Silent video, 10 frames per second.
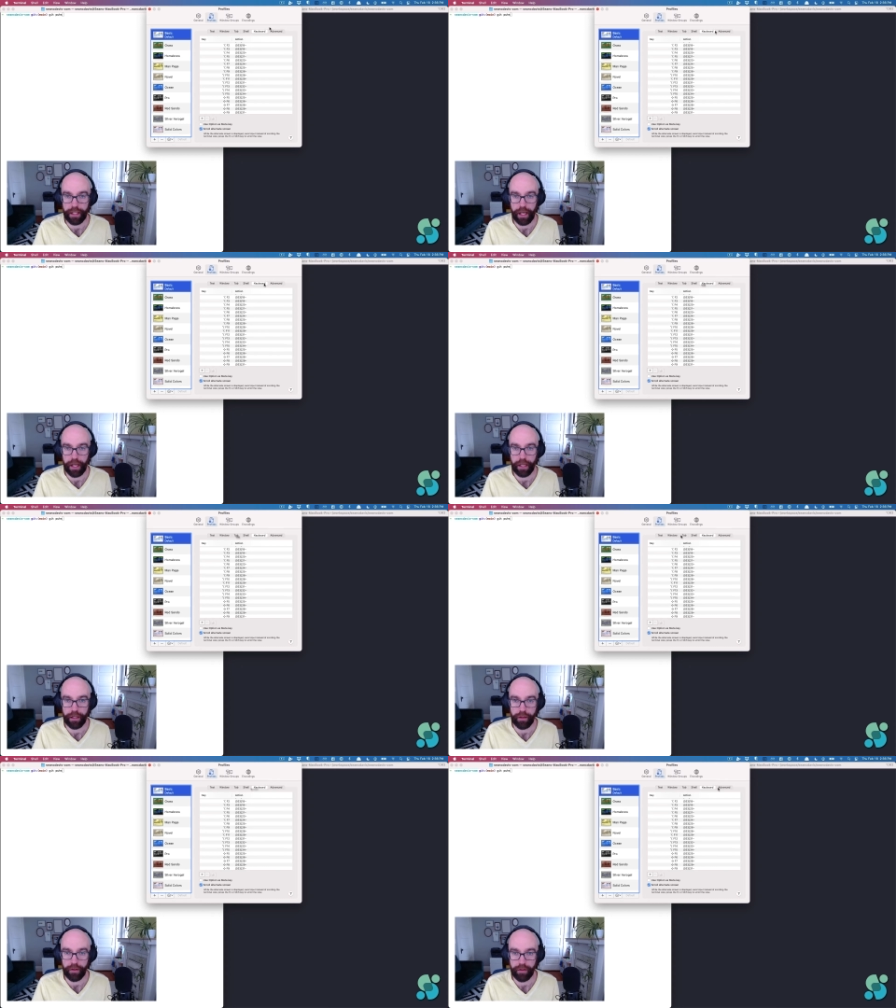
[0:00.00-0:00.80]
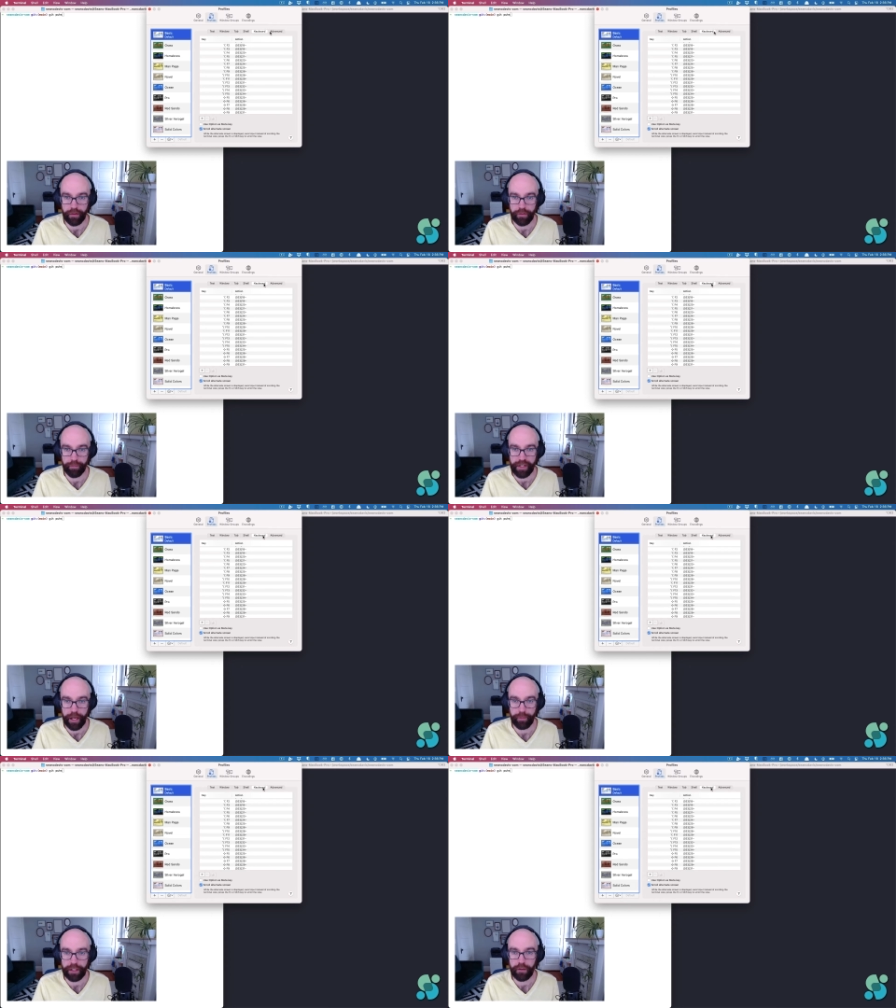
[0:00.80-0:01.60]
then the sub
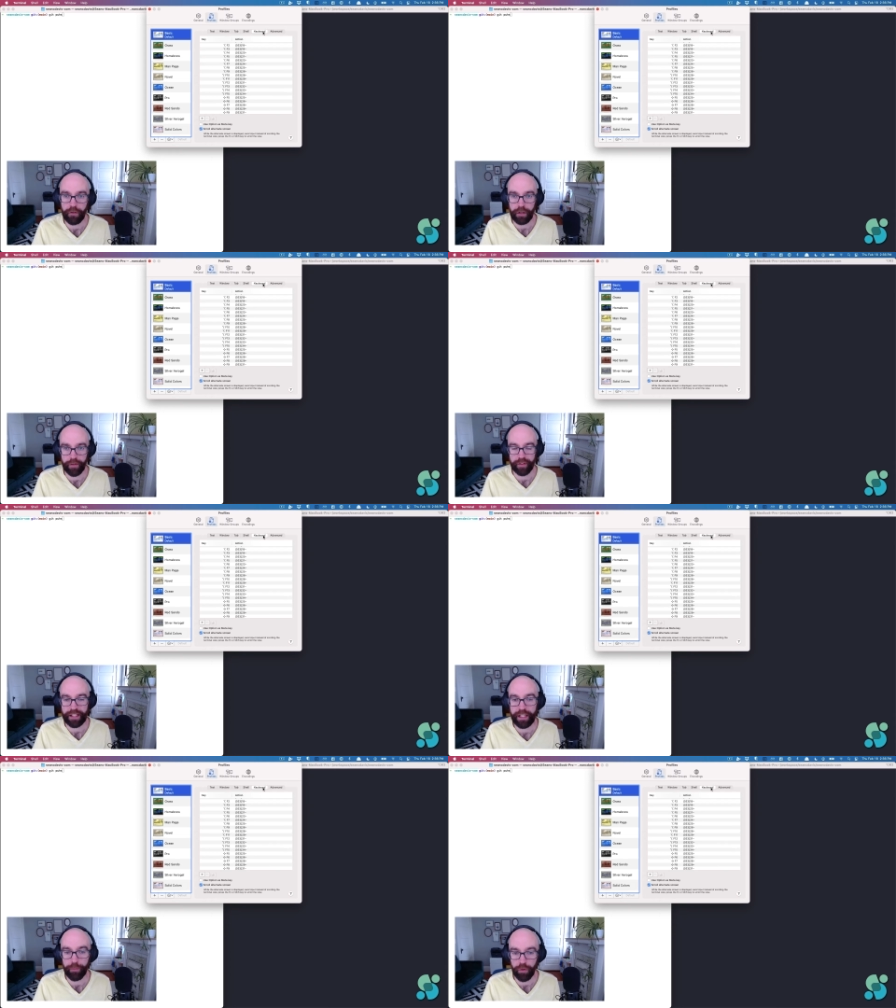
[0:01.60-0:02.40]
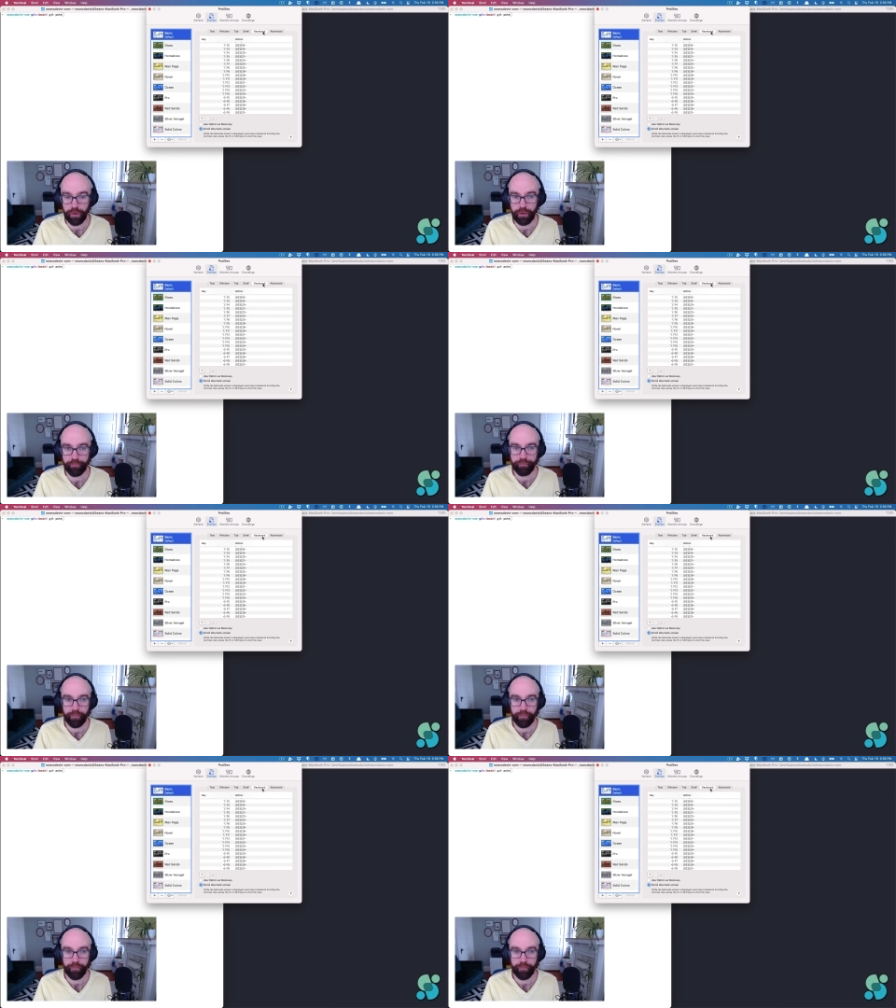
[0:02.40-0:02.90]
tab here is keyboard.